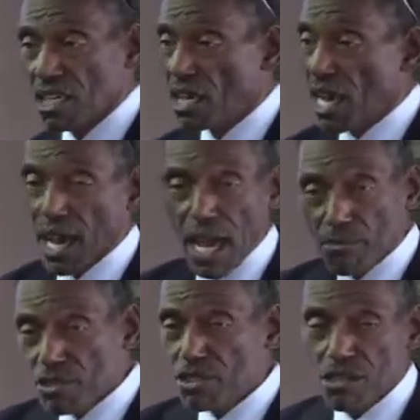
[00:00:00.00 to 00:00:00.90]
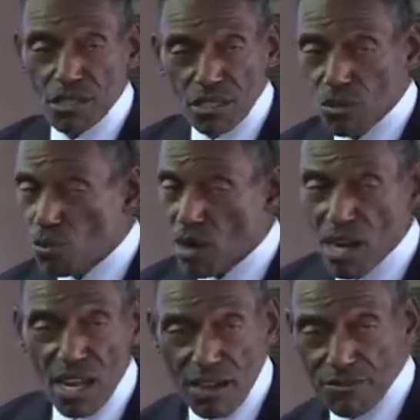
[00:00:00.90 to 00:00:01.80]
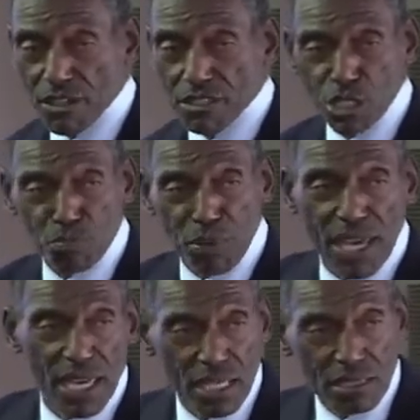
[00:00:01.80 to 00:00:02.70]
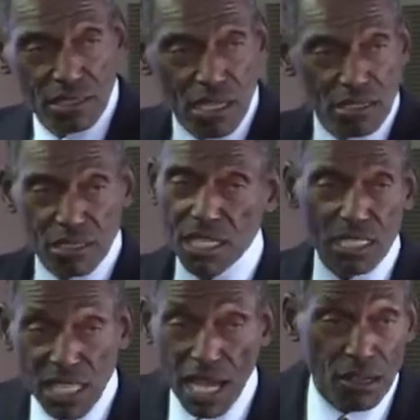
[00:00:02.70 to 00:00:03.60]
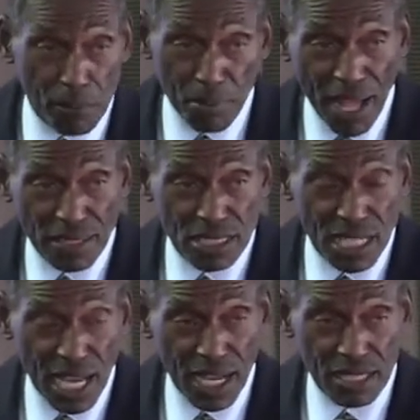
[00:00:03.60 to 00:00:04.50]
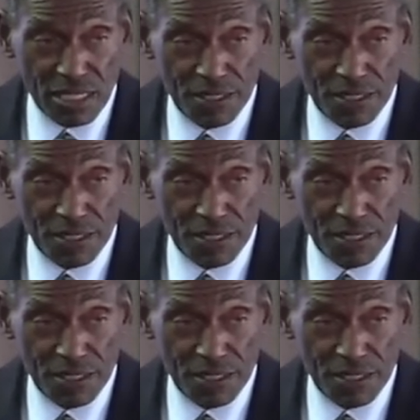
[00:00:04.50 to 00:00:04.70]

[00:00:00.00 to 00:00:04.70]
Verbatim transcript: Albuquerque, wherever, Spain, London. He's not going to apologize.